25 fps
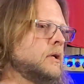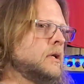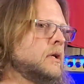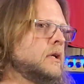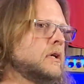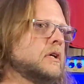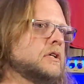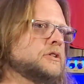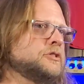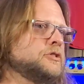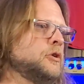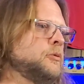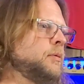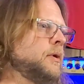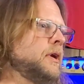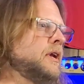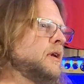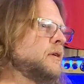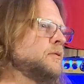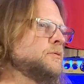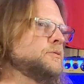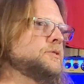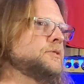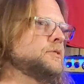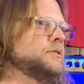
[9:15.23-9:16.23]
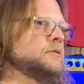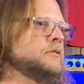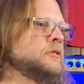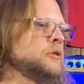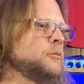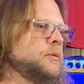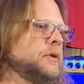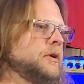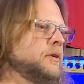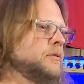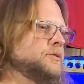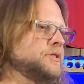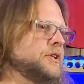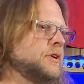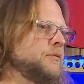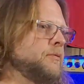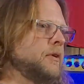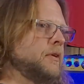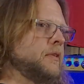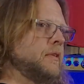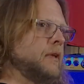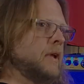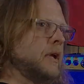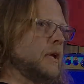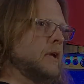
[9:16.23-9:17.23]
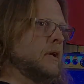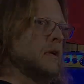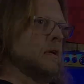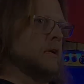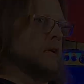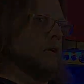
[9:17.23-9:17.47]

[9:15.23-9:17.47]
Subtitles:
because nobody knows everything.